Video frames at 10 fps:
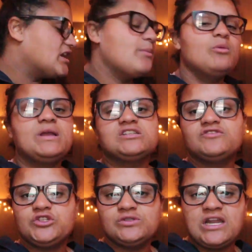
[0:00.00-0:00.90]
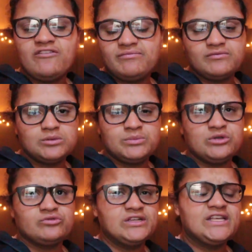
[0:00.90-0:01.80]
a couple pairs of shoes that I've
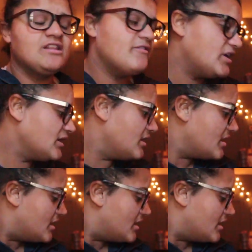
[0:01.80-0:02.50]
been really loving.